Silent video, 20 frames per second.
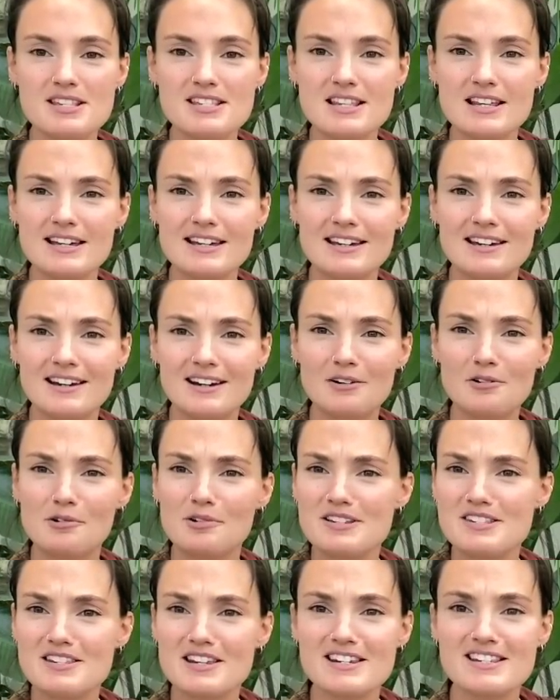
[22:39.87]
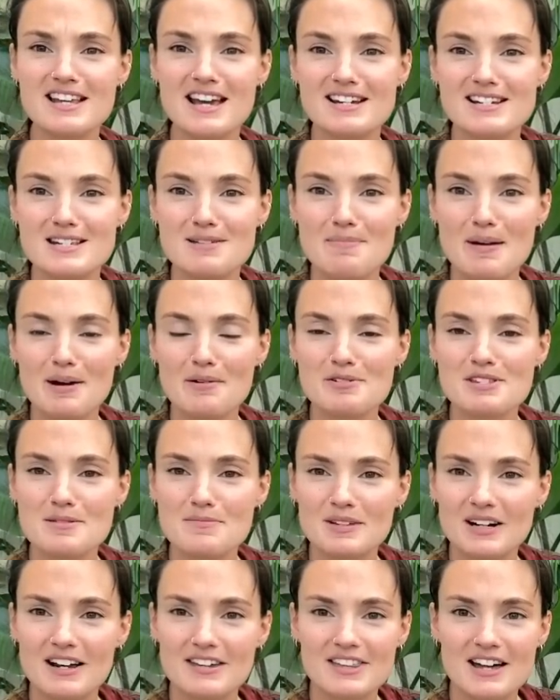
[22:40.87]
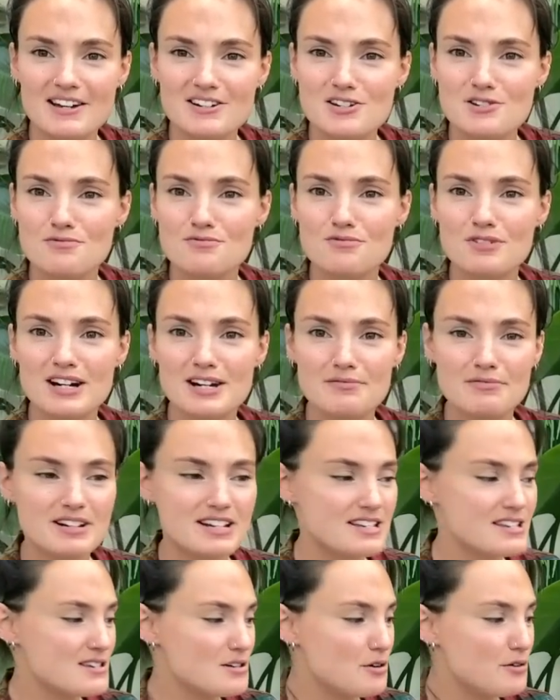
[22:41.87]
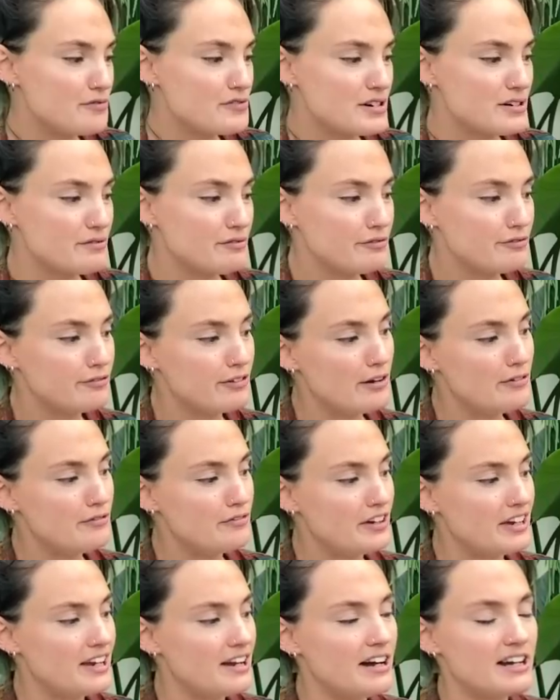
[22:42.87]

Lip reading: It's like, or inside a teddy bear or something like that, just really, really soft and fluffy.